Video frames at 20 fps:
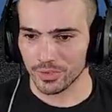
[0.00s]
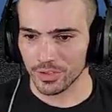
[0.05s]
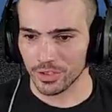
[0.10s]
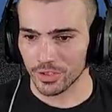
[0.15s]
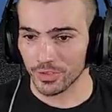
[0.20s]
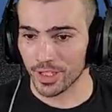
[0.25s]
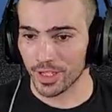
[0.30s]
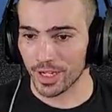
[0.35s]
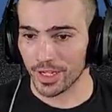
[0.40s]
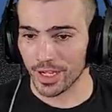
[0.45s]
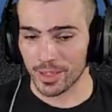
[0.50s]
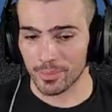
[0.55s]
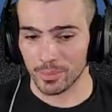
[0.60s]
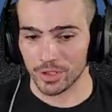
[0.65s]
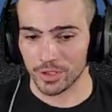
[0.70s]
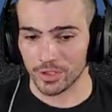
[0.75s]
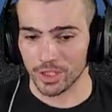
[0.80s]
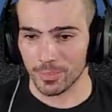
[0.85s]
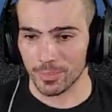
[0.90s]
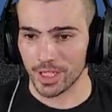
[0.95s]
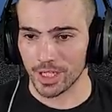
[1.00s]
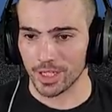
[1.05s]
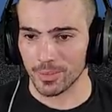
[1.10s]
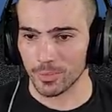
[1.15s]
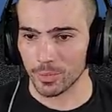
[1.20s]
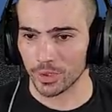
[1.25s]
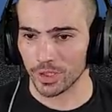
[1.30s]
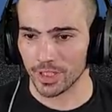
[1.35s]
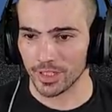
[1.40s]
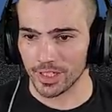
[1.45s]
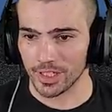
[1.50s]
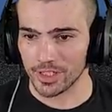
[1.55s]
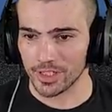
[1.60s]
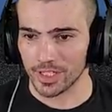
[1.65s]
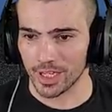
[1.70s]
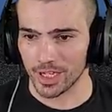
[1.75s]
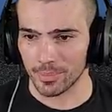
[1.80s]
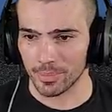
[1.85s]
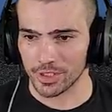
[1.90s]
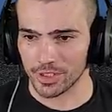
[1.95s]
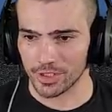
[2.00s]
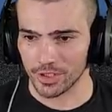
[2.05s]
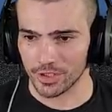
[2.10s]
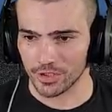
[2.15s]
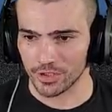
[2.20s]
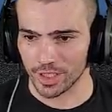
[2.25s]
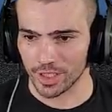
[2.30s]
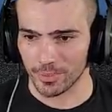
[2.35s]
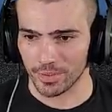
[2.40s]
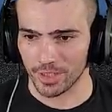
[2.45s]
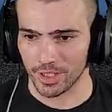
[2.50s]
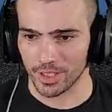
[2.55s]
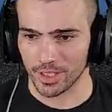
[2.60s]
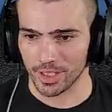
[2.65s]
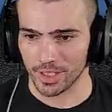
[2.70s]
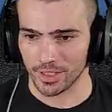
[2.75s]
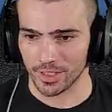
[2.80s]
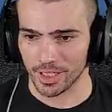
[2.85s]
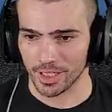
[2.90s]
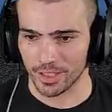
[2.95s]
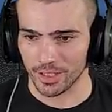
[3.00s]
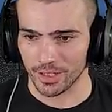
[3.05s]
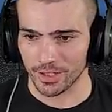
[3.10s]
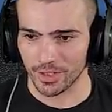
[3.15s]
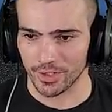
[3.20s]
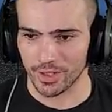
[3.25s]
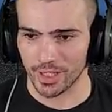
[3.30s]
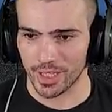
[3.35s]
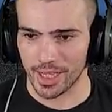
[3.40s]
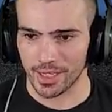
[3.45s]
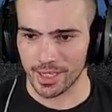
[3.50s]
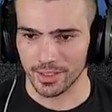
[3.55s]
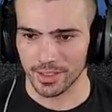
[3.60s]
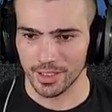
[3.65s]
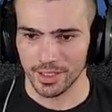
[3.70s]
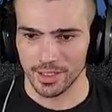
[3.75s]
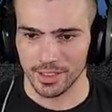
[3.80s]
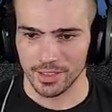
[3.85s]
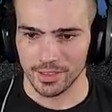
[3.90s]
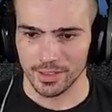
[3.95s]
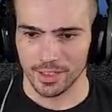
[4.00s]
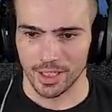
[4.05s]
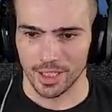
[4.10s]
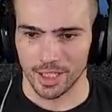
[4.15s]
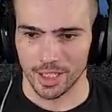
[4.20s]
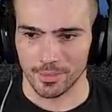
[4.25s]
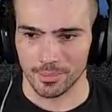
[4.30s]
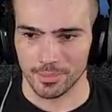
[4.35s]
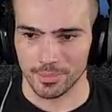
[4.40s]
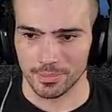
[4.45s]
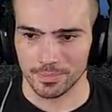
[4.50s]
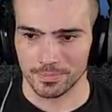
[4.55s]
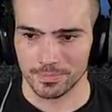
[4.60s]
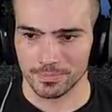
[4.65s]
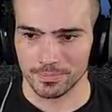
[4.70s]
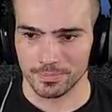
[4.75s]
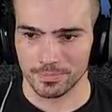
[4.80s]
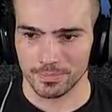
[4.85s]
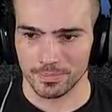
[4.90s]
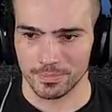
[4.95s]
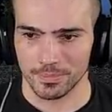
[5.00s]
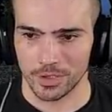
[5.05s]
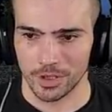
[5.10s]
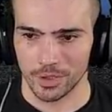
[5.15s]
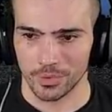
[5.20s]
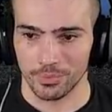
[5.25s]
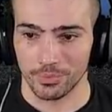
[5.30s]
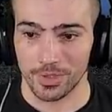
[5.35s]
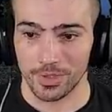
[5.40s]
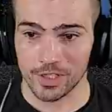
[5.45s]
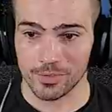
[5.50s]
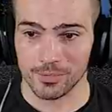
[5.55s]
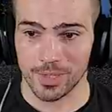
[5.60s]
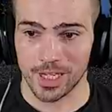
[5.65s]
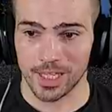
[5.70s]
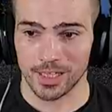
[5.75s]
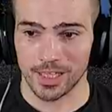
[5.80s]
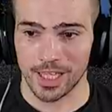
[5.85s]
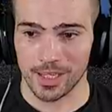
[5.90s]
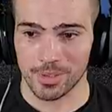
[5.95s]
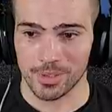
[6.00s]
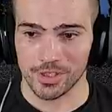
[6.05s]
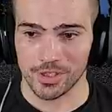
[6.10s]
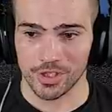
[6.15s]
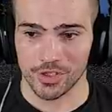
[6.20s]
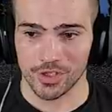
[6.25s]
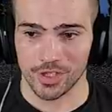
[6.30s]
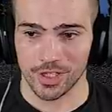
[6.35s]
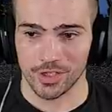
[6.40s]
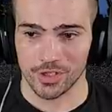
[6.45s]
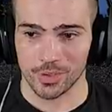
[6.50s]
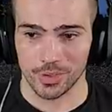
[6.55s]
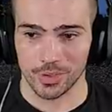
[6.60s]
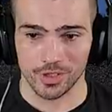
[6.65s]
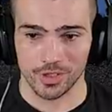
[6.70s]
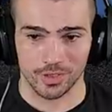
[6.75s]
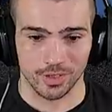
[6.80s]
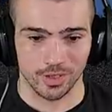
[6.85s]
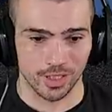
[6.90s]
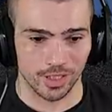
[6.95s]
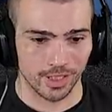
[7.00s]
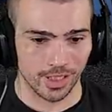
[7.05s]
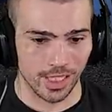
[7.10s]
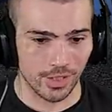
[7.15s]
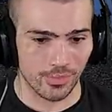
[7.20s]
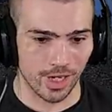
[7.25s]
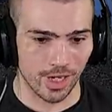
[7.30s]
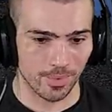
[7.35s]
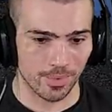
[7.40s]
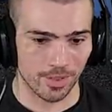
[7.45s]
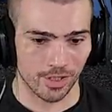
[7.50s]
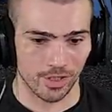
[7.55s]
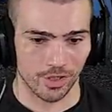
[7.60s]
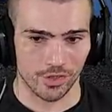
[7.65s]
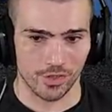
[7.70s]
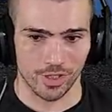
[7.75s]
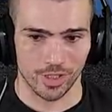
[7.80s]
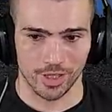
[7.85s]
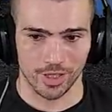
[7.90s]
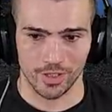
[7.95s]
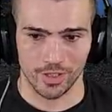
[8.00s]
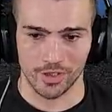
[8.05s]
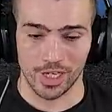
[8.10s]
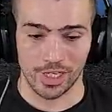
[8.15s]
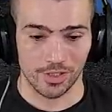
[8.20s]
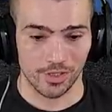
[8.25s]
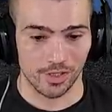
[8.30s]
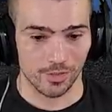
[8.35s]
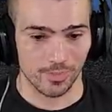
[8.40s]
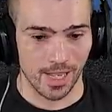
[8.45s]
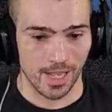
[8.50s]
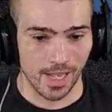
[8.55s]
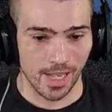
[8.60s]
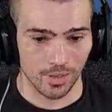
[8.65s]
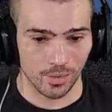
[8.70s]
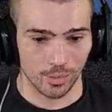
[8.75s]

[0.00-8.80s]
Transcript: you're not able to come in anymore, like these kind of positions, I'm thinking, like, clear that, um, you know, fix my leg positioning so it's a, a, leg drag position and then chase his back